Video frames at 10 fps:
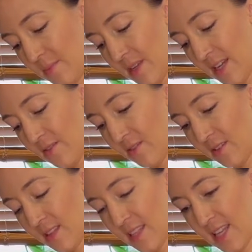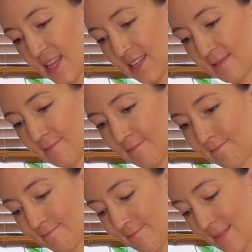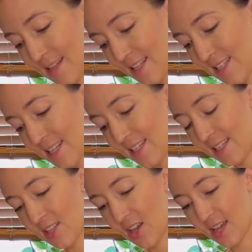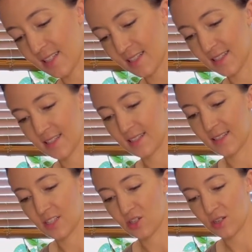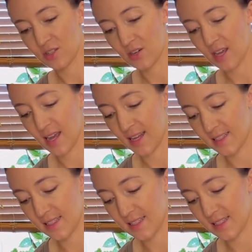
careful, the jelly's hot and the jars are hot.